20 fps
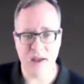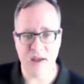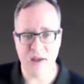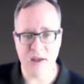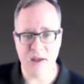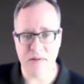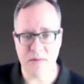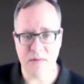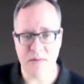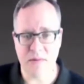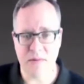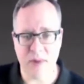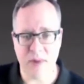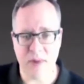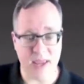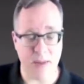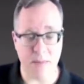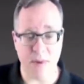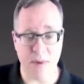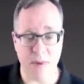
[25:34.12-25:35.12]
uh,
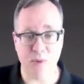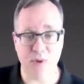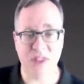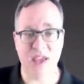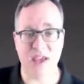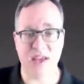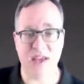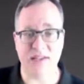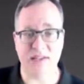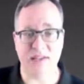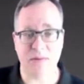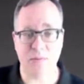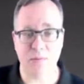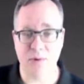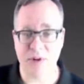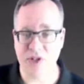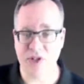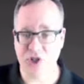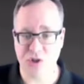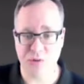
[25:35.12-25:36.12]
I came up with this,
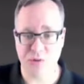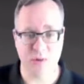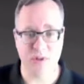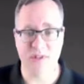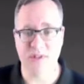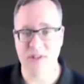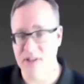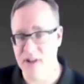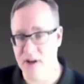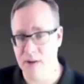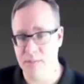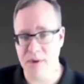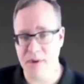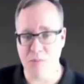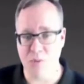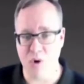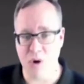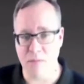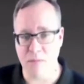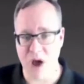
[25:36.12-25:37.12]
which is a little
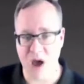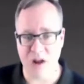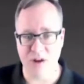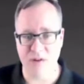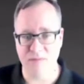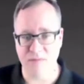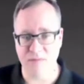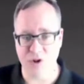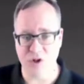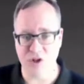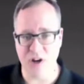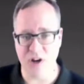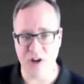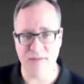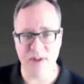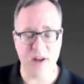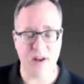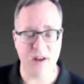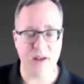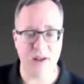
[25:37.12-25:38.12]
bit more modern version
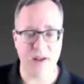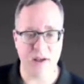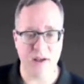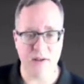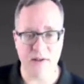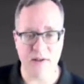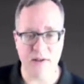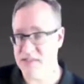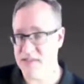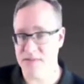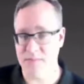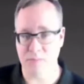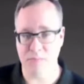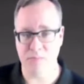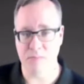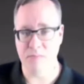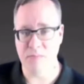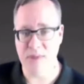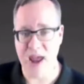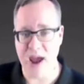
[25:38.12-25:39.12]
of it. Uh, it's
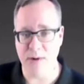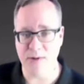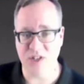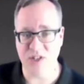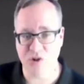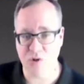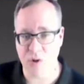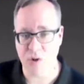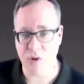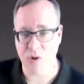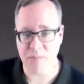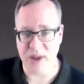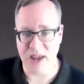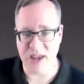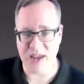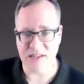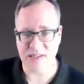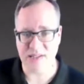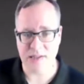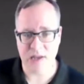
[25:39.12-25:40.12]
now it's script
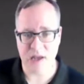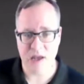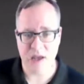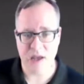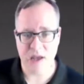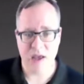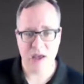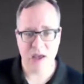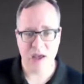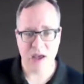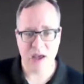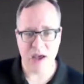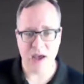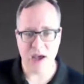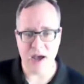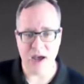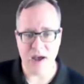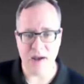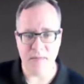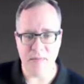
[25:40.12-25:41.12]
based.
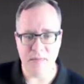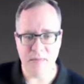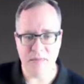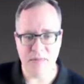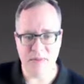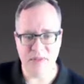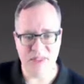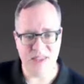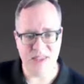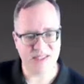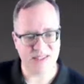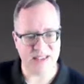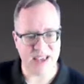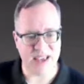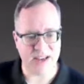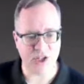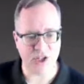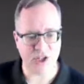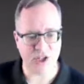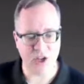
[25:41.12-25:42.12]
Um, this is
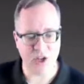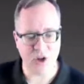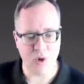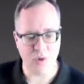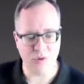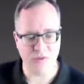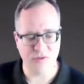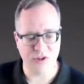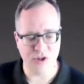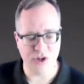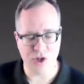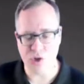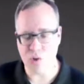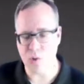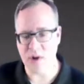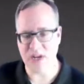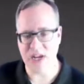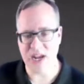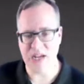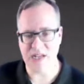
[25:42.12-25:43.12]
actually Cold Fusion
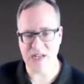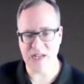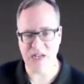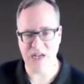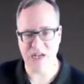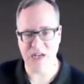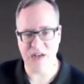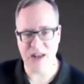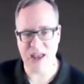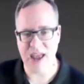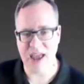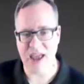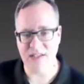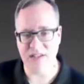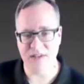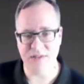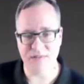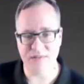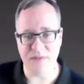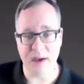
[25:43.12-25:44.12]
2018
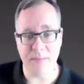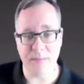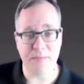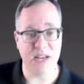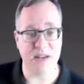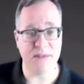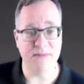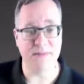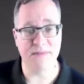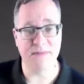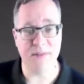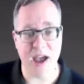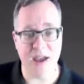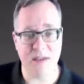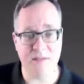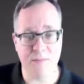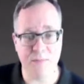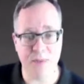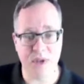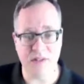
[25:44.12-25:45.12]
as of update
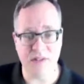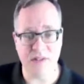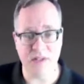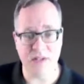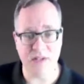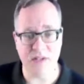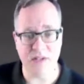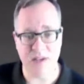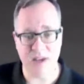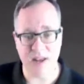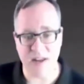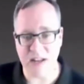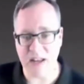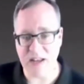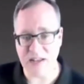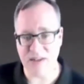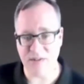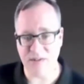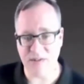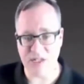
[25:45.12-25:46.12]
five, because you can see on
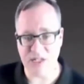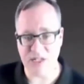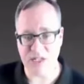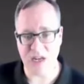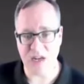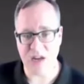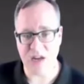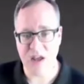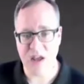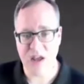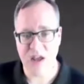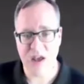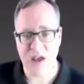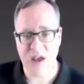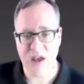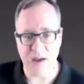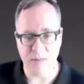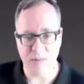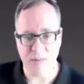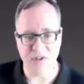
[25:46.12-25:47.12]
line 17,
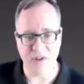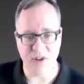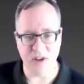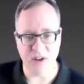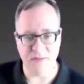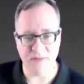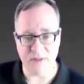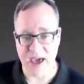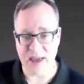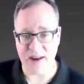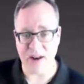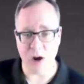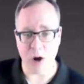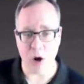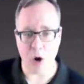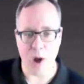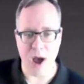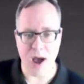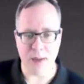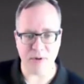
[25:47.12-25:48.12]
I'm using a fat
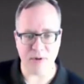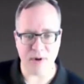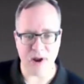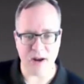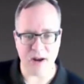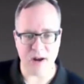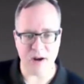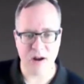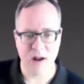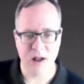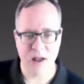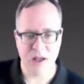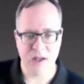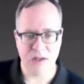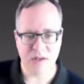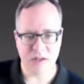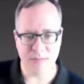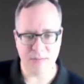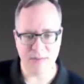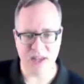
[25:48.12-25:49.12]
arrow operator
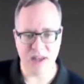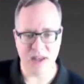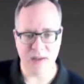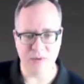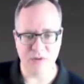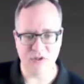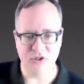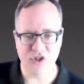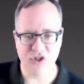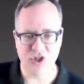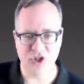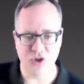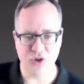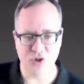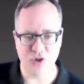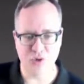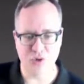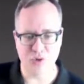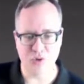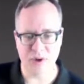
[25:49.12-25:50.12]
to be able
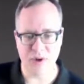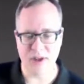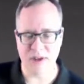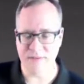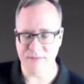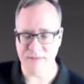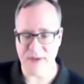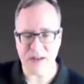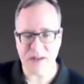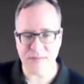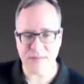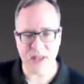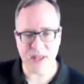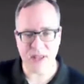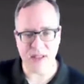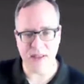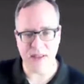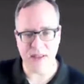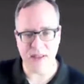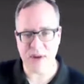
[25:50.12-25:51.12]
to effectively
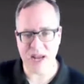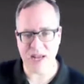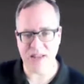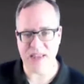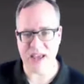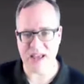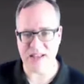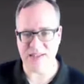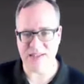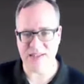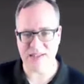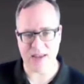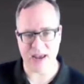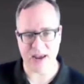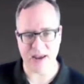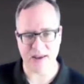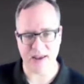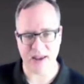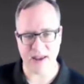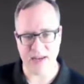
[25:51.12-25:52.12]
eliminate that
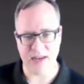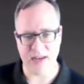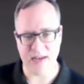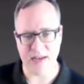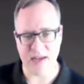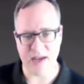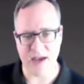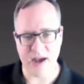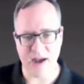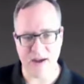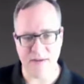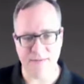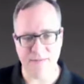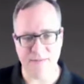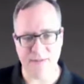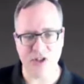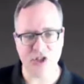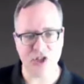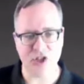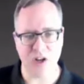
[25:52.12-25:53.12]
second uh,
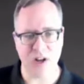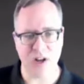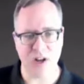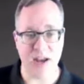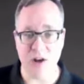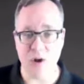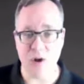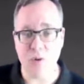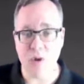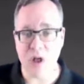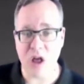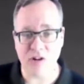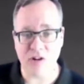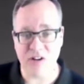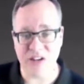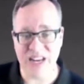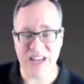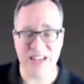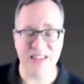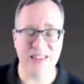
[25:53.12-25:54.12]
function. I no
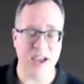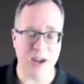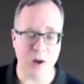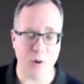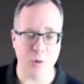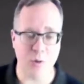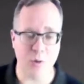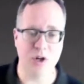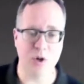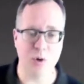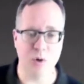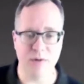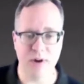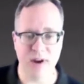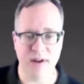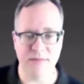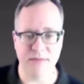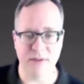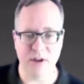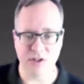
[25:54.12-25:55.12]
longer need that query to
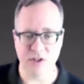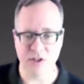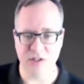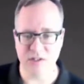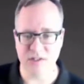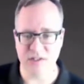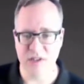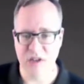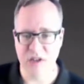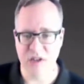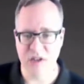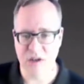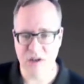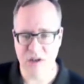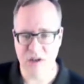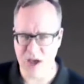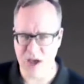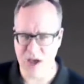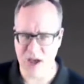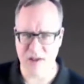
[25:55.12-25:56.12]
array of functions,
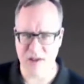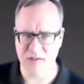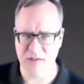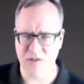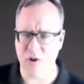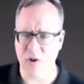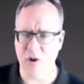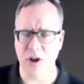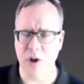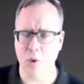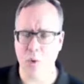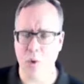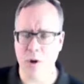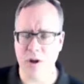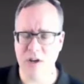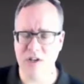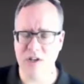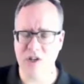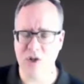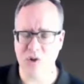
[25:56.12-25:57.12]
uh, sorry,
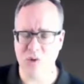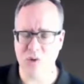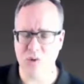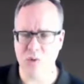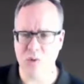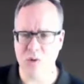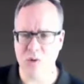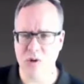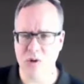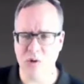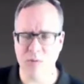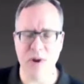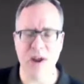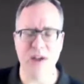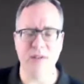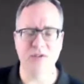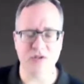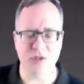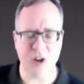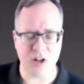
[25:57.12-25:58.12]
query to
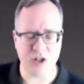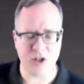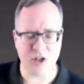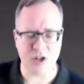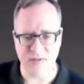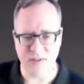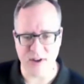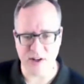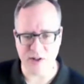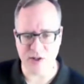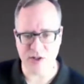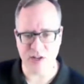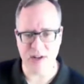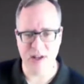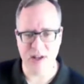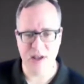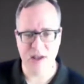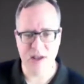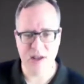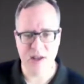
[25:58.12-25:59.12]
array of structures
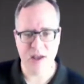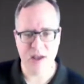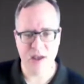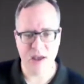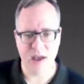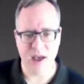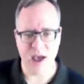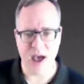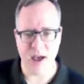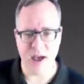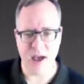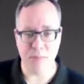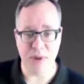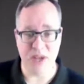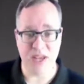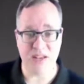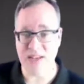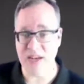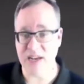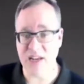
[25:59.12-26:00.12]
function, uh,
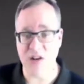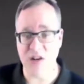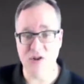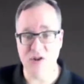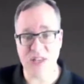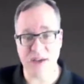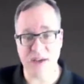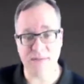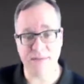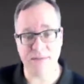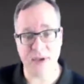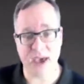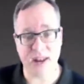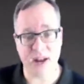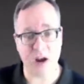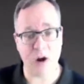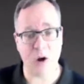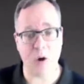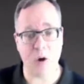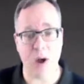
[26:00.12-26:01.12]
because I can use that
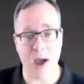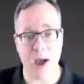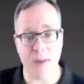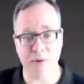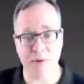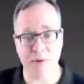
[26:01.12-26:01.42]
fat arrow